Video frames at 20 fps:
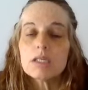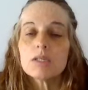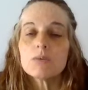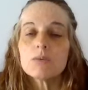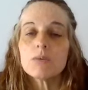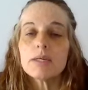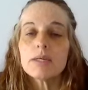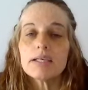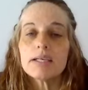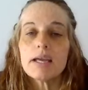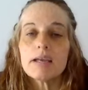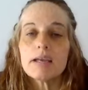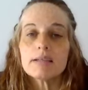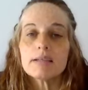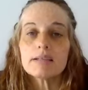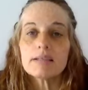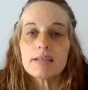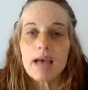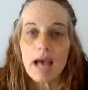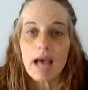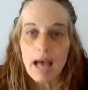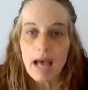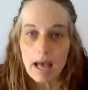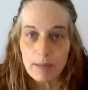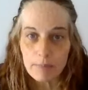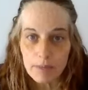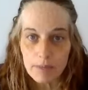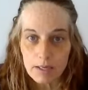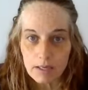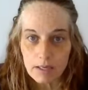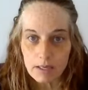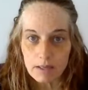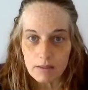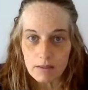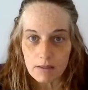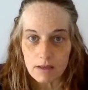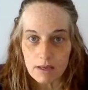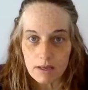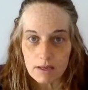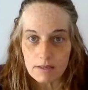So what tends to happen
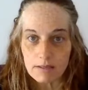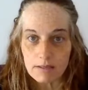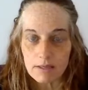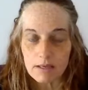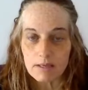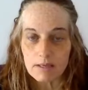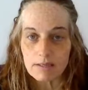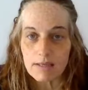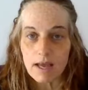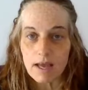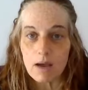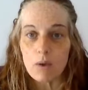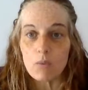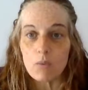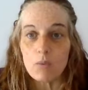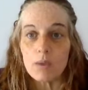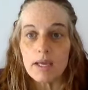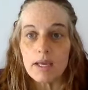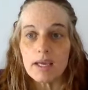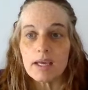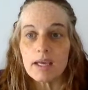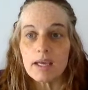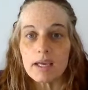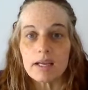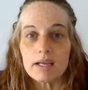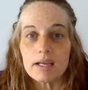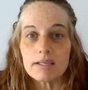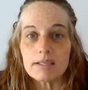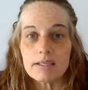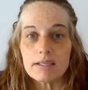in this is that we get